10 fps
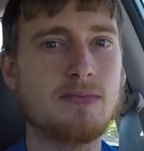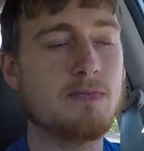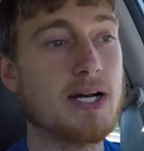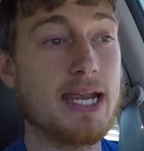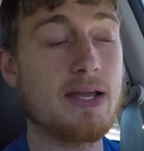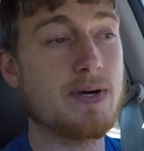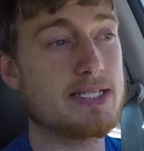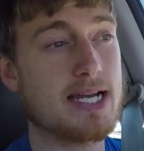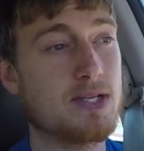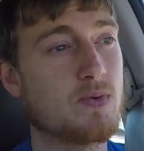But
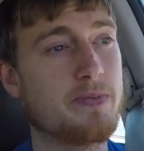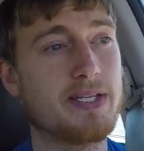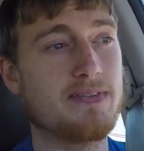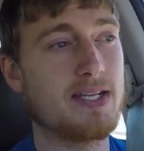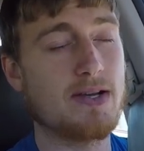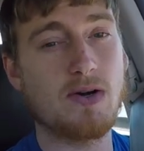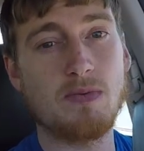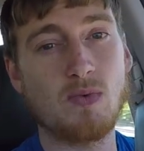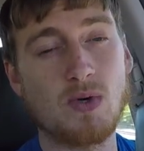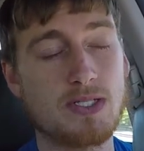anyways, guys, we'll pick the video
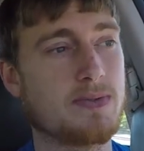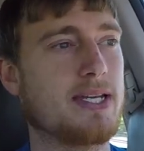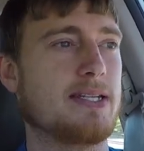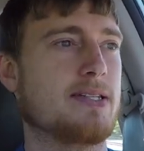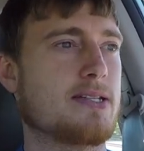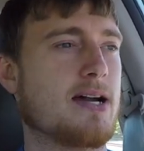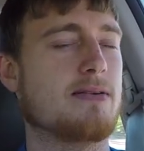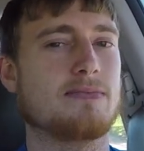up once we get to the shop.